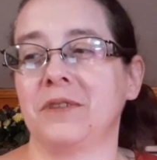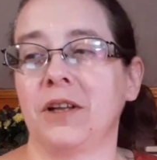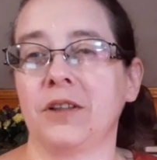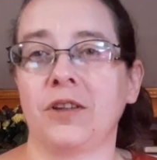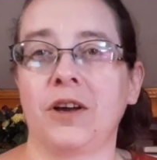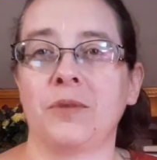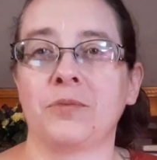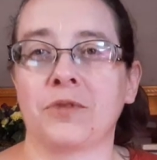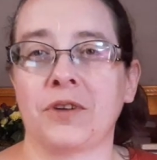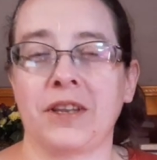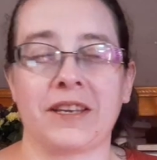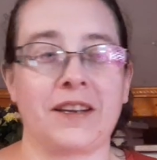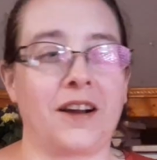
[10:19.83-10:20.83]
lot more
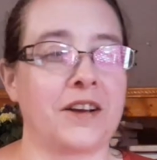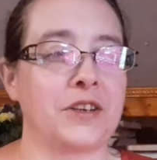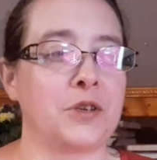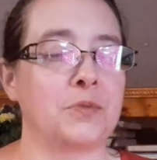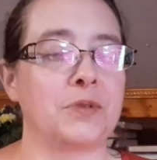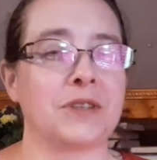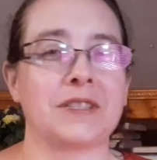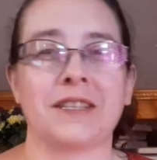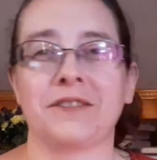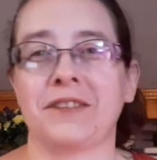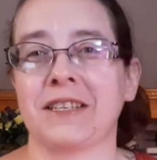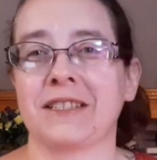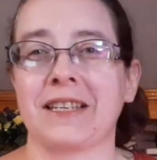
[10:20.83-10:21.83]
like audiobooks and
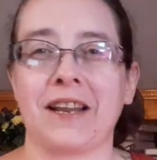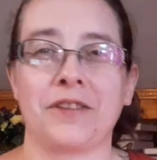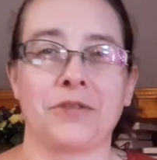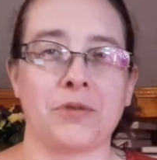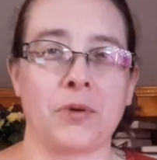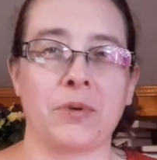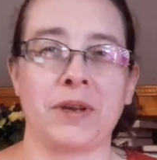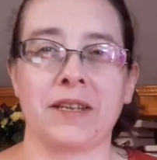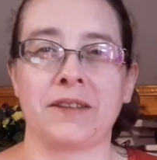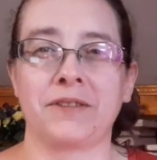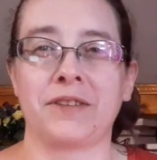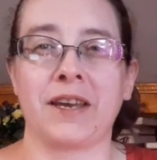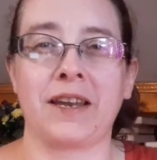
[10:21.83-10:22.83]
things that I throw
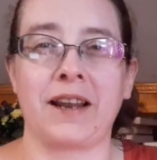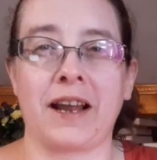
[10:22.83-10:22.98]
in that